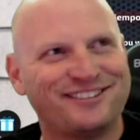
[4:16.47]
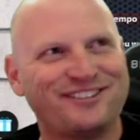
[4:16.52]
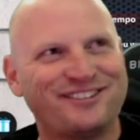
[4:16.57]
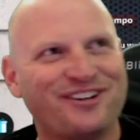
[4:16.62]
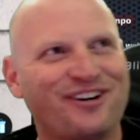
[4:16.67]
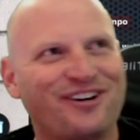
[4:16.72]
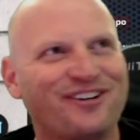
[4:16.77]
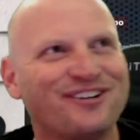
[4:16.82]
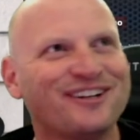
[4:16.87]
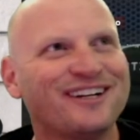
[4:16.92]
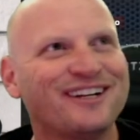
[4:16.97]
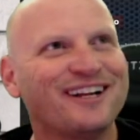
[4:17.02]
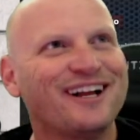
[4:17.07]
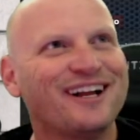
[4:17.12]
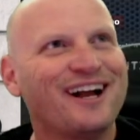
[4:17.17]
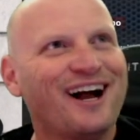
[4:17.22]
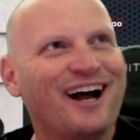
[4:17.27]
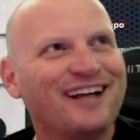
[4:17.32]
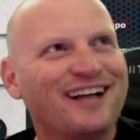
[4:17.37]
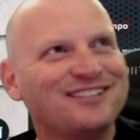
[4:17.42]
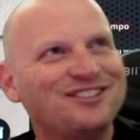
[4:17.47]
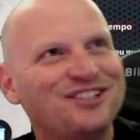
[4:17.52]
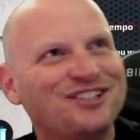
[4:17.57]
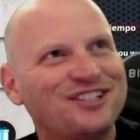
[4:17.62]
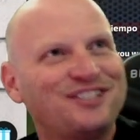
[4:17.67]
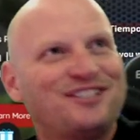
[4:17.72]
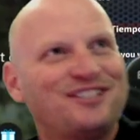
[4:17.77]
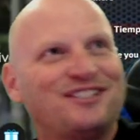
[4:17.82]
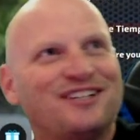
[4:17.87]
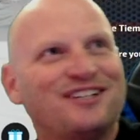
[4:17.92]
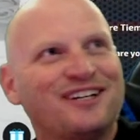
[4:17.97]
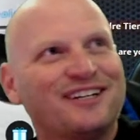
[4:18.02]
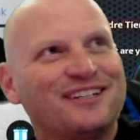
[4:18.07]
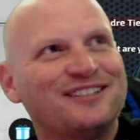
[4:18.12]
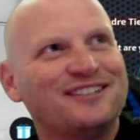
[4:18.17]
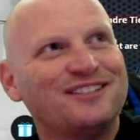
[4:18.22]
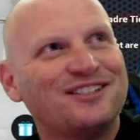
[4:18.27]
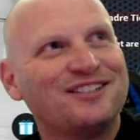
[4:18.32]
so I just uh,